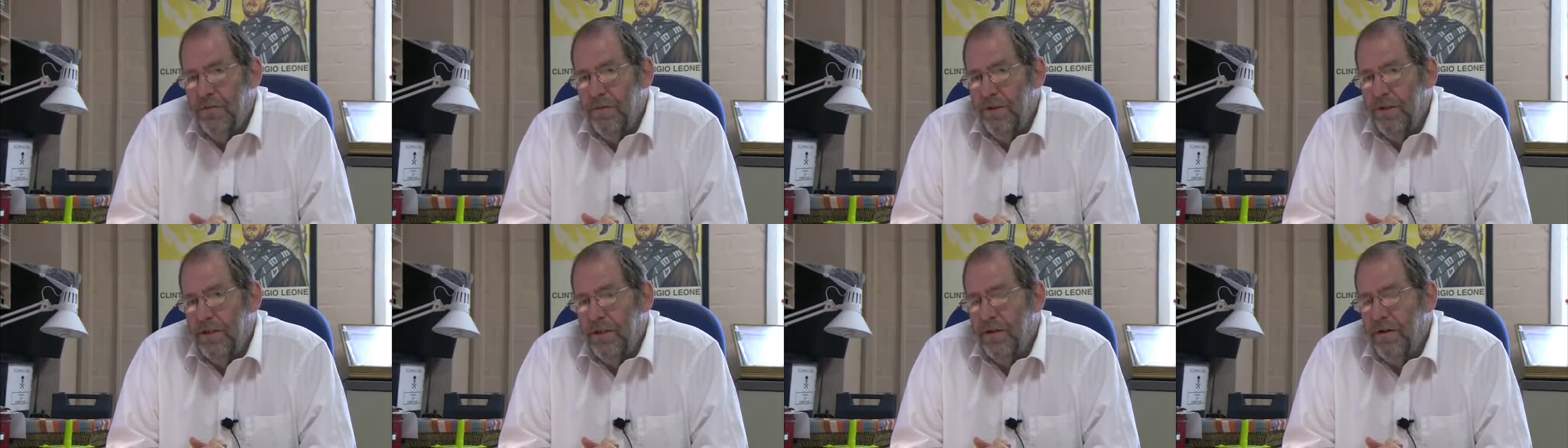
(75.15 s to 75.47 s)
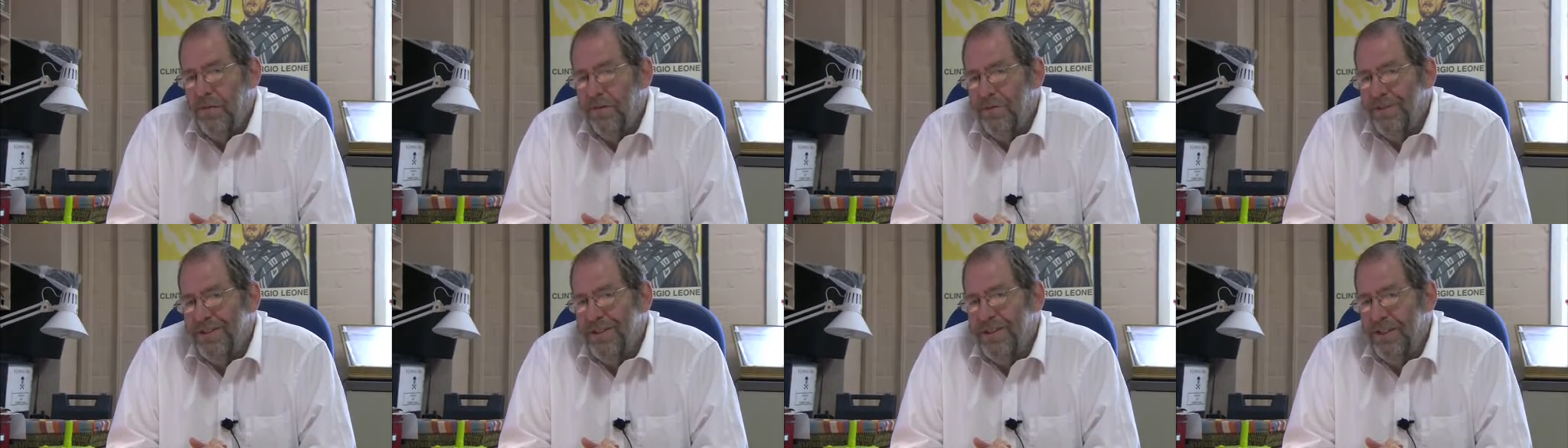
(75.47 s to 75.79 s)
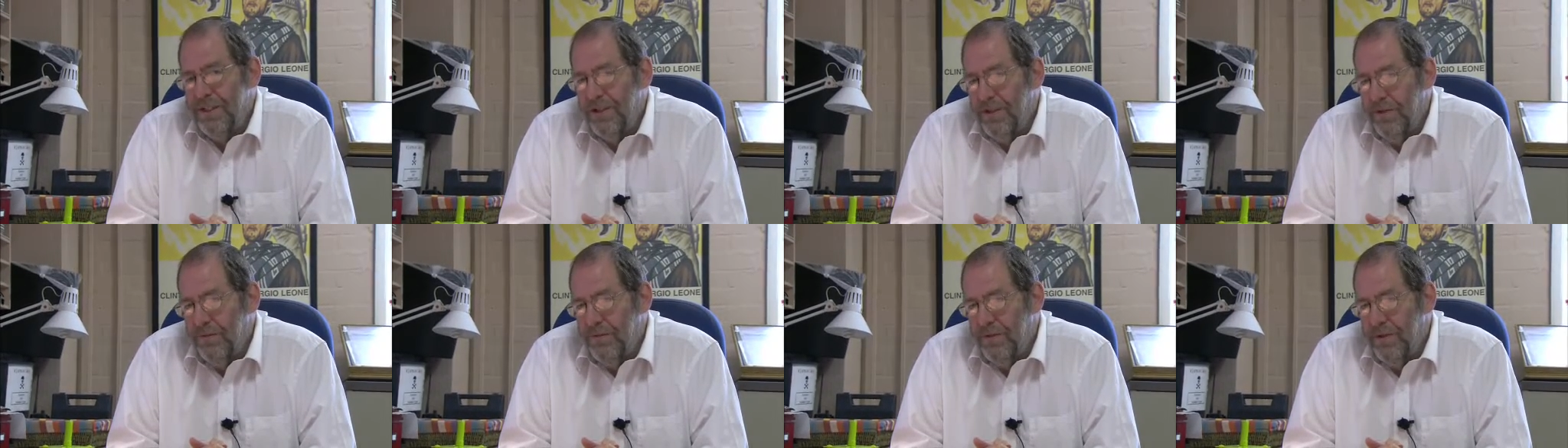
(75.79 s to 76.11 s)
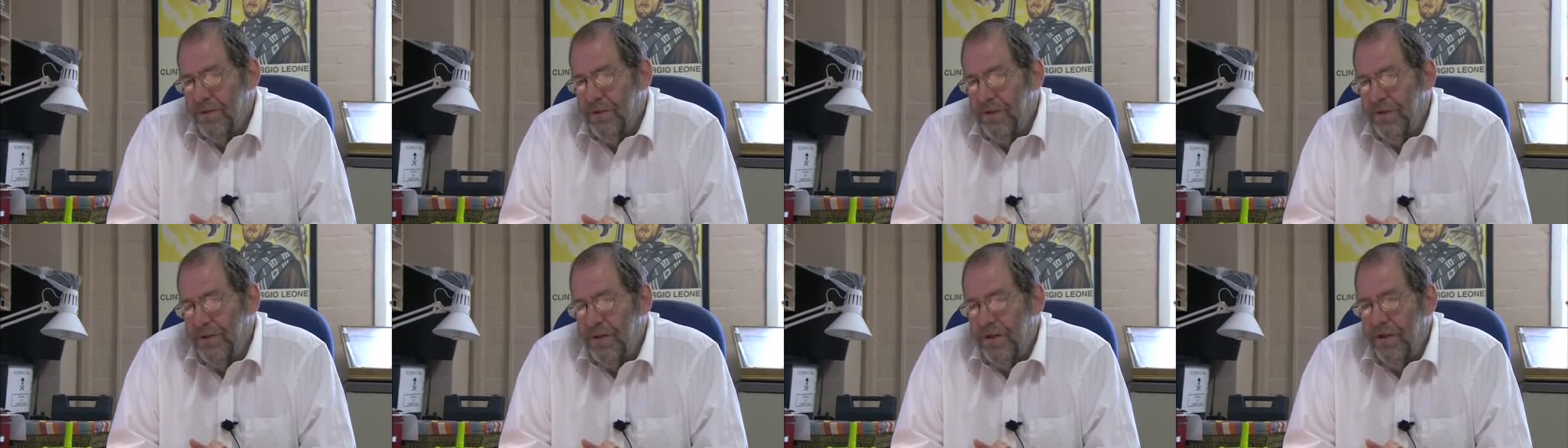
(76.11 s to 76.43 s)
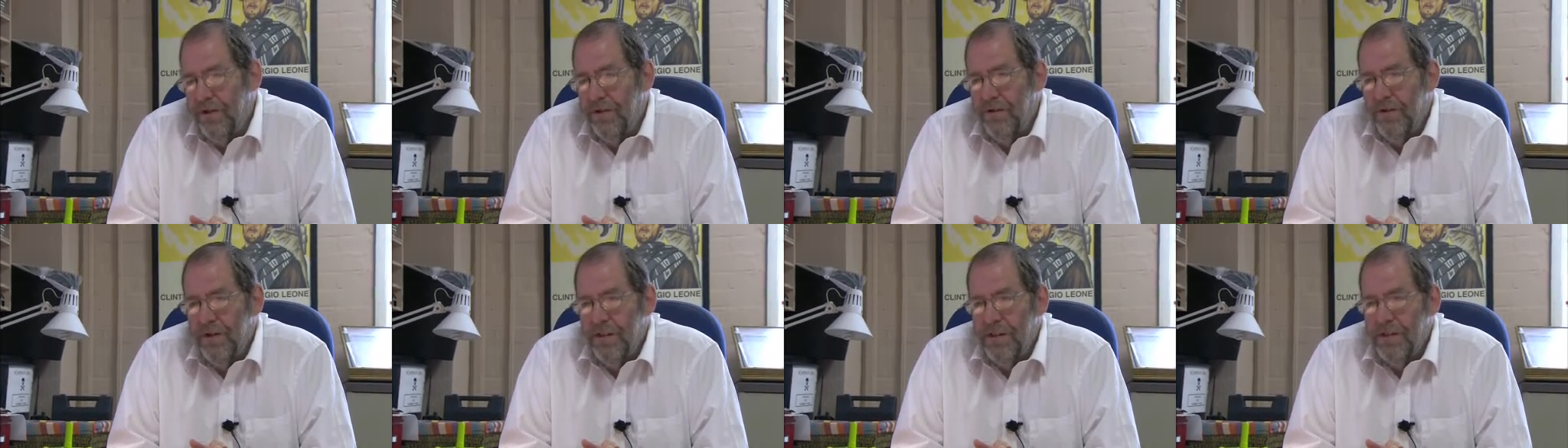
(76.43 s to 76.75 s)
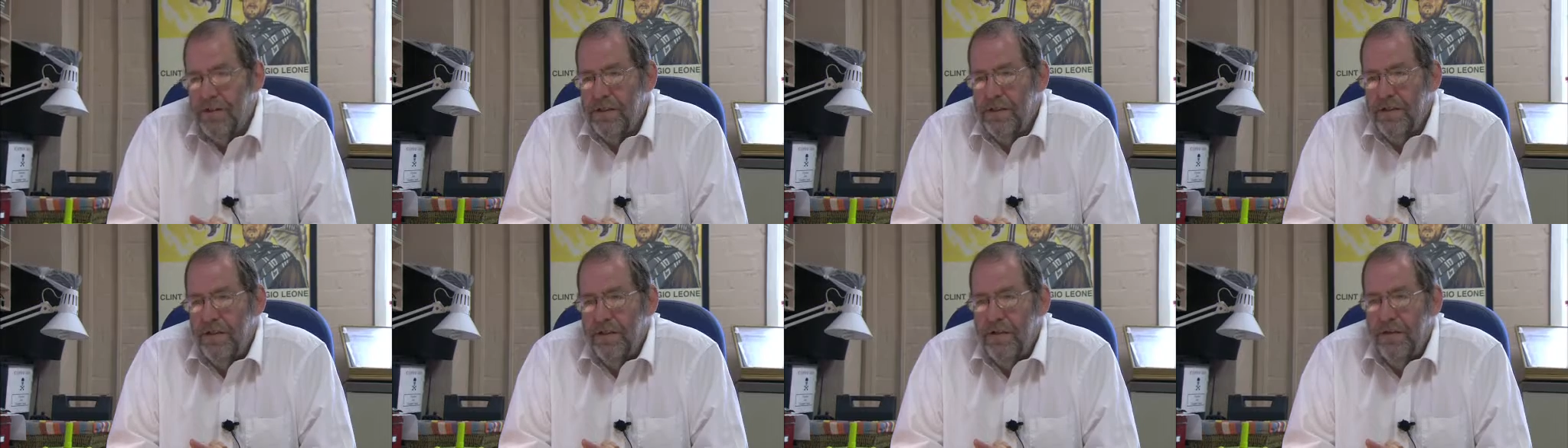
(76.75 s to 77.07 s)
but the competition between the
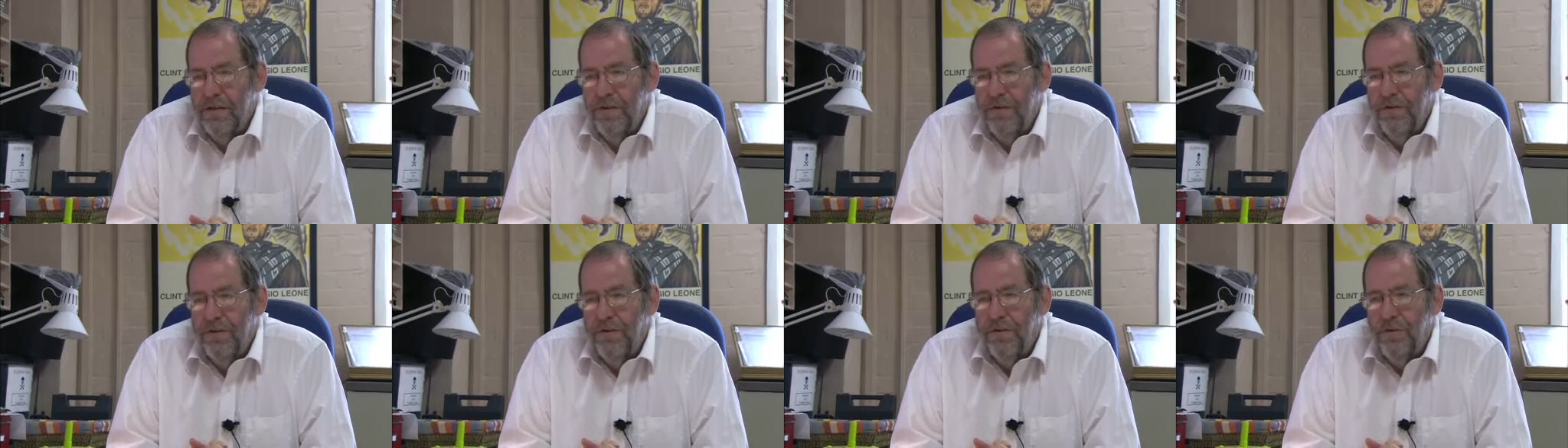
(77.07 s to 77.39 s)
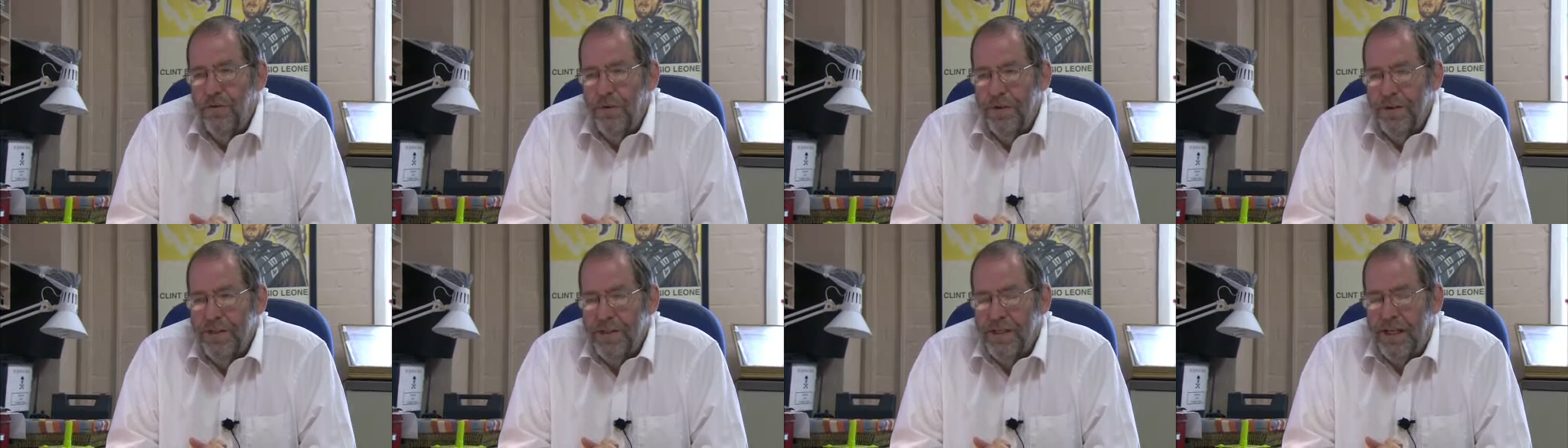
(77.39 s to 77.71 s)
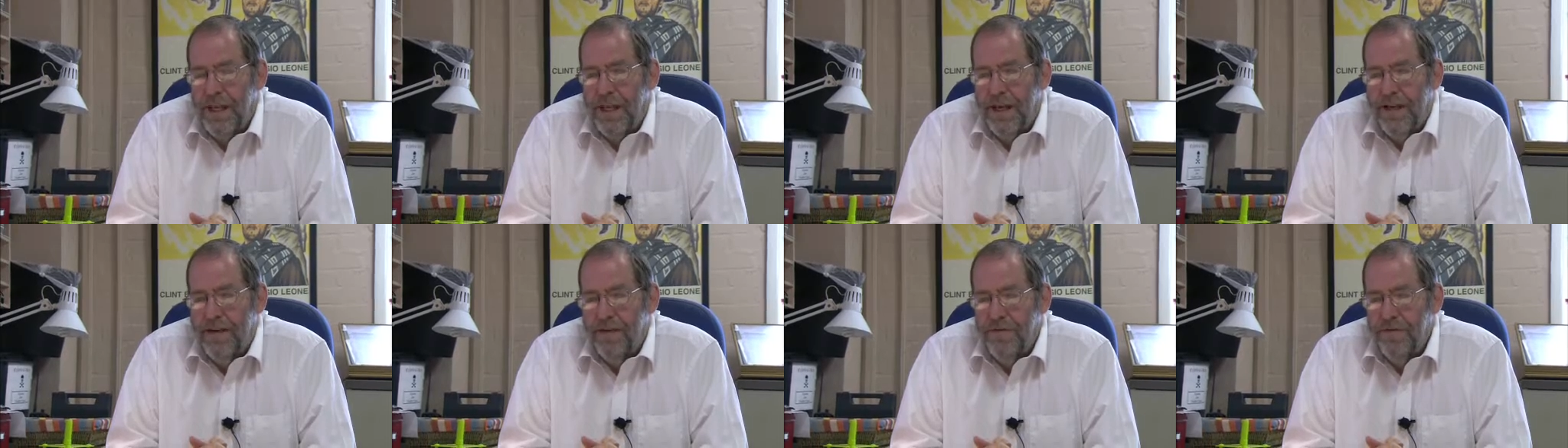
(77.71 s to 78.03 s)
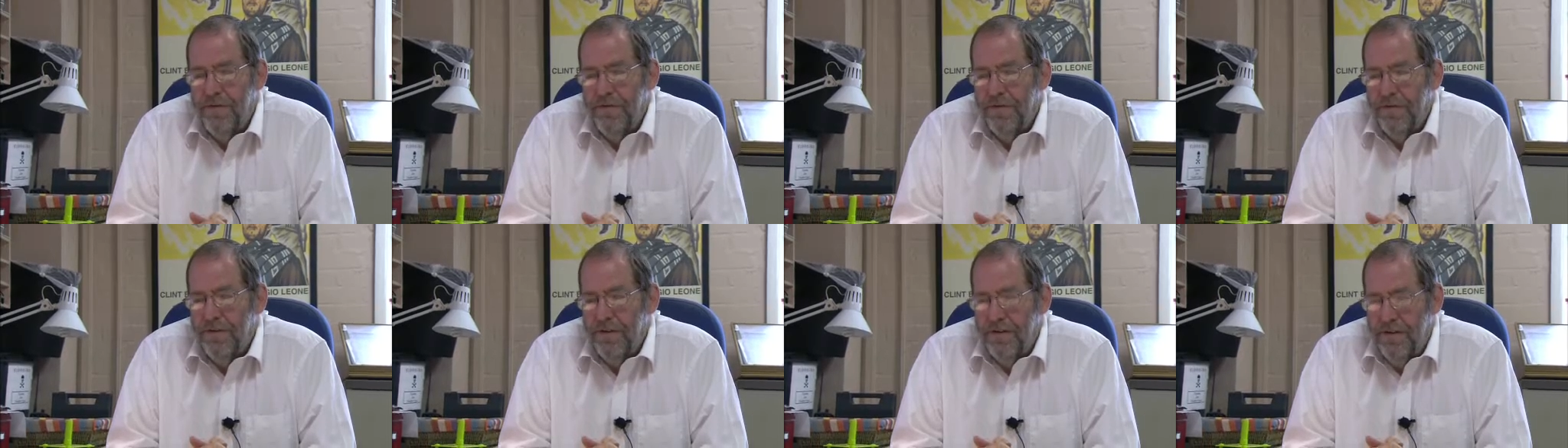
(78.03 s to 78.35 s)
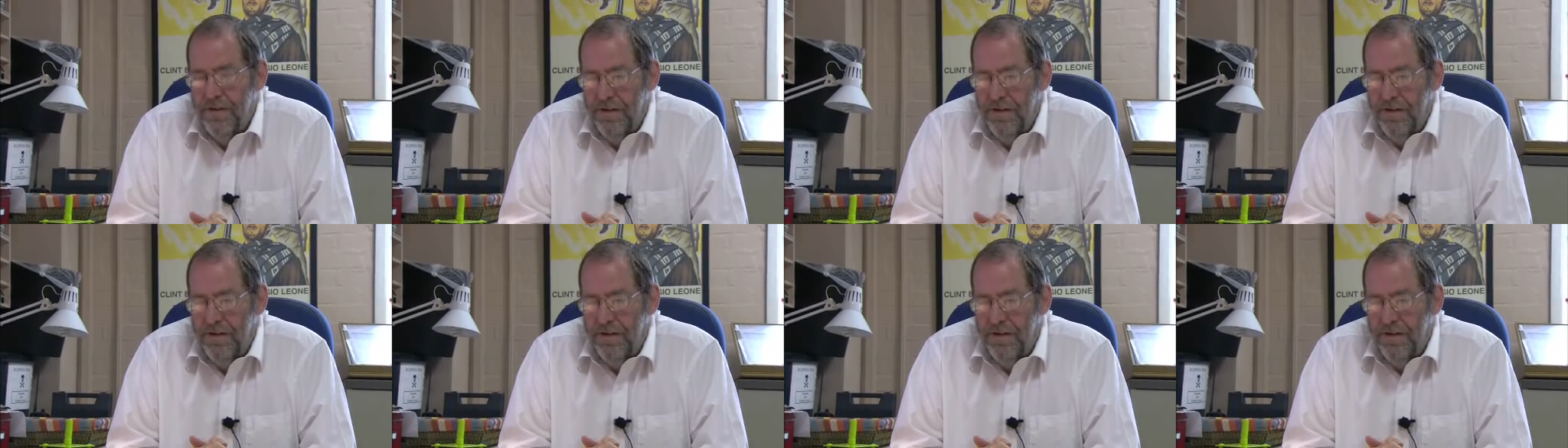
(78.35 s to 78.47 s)
units always gave